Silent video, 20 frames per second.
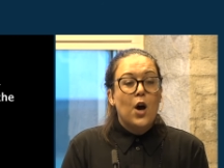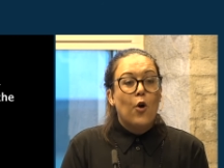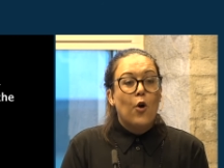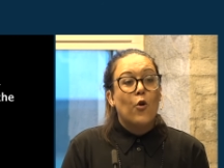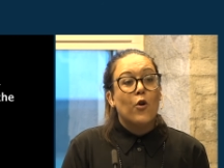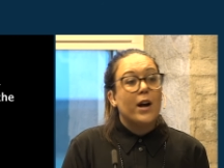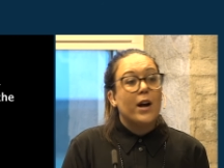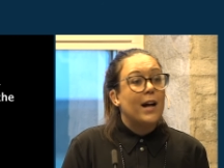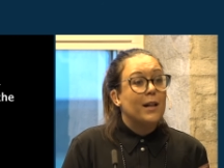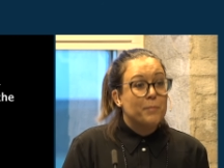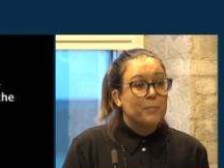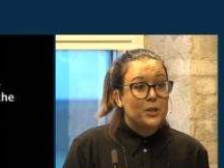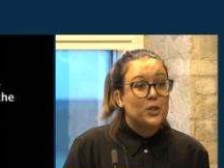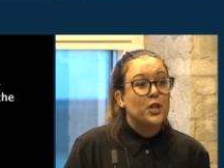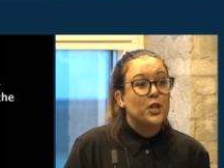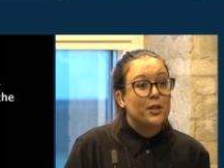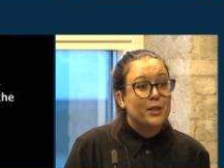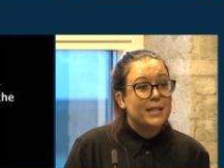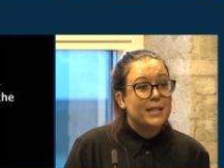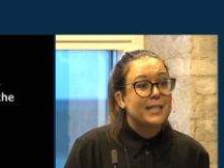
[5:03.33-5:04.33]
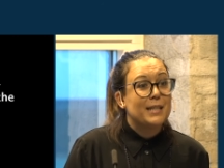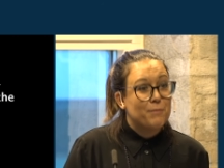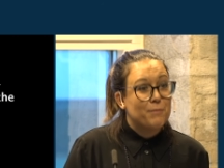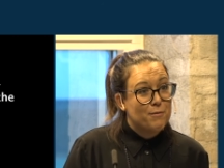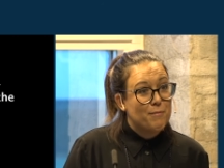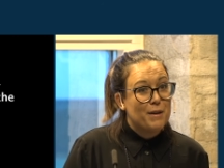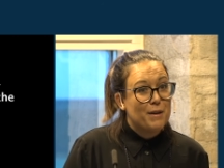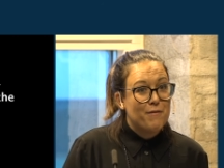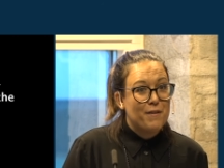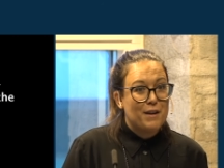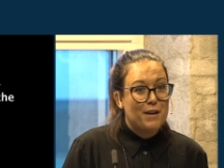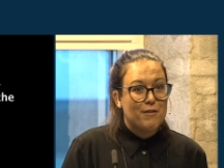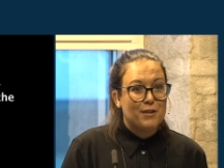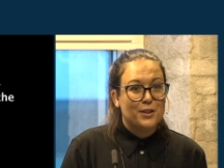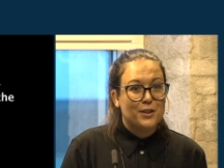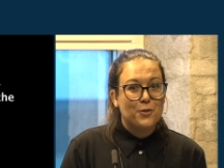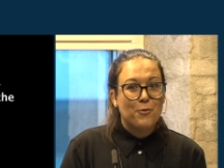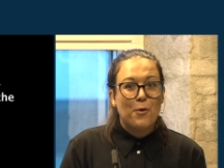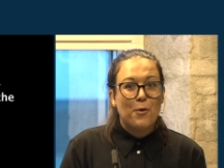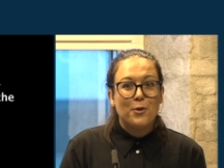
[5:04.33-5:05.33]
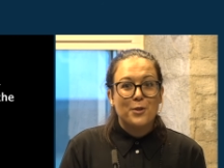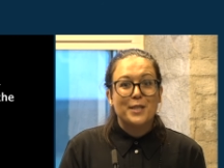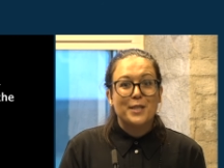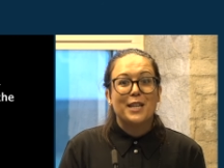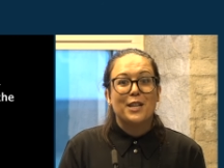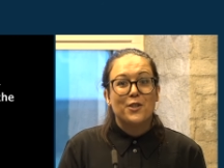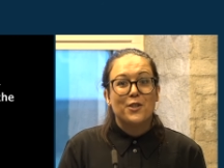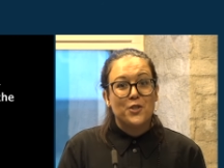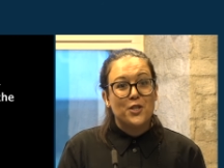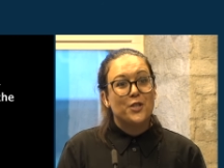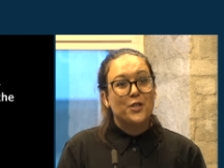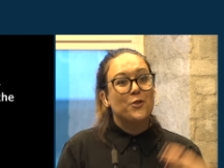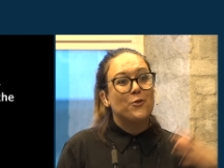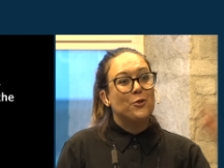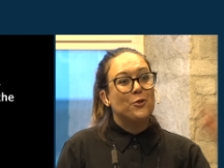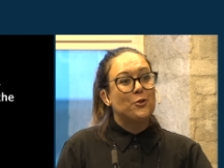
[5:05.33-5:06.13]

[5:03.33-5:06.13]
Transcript: or I'll be sharing some of my favorite quotes here just to